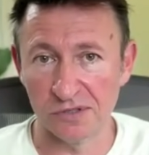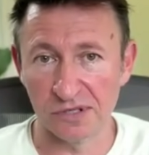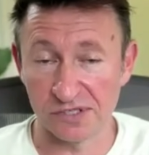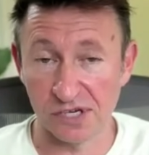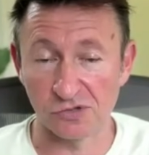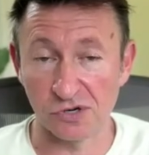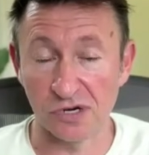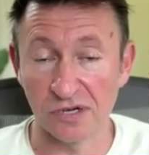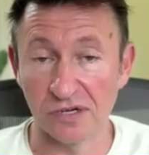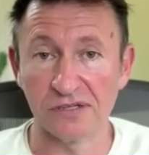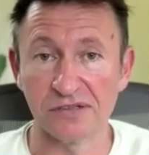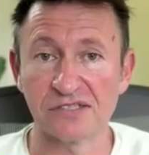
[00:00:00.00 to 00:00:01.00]
et
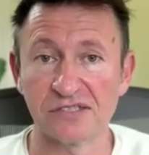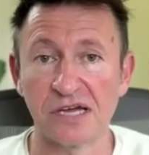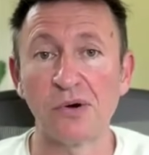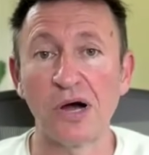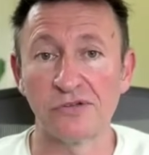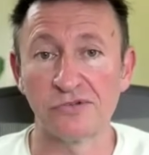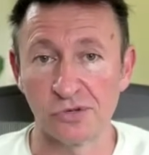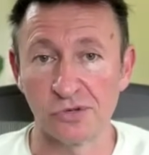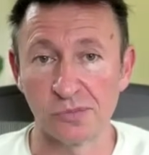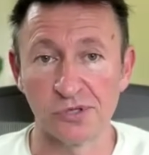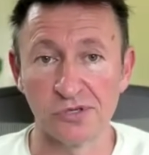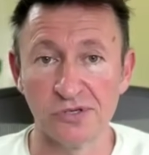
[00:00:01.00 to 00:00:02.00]
cetera. That's how I
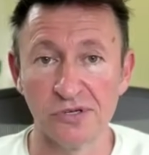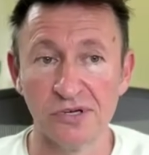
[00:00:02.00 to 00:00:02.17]
interpret it.